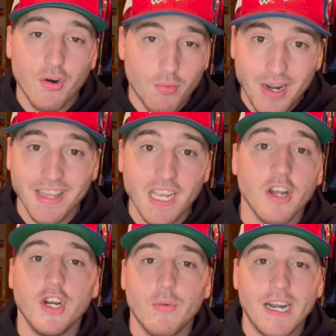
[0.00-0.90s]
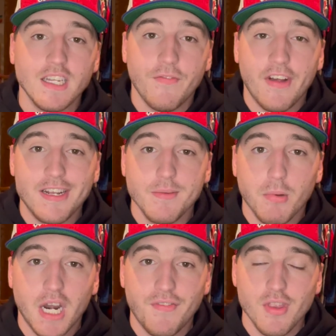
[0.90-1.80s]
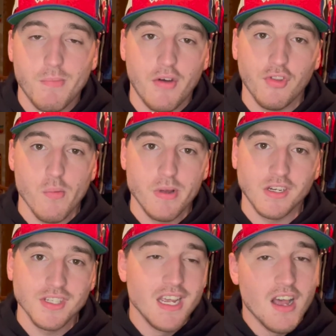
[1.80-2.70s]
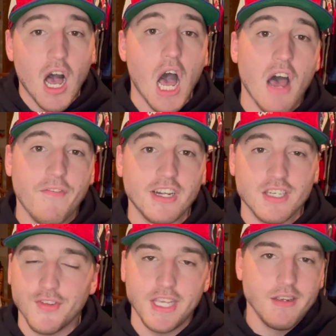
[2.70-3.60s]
really underrated defensive player for the Buffalo Bills. Offensively,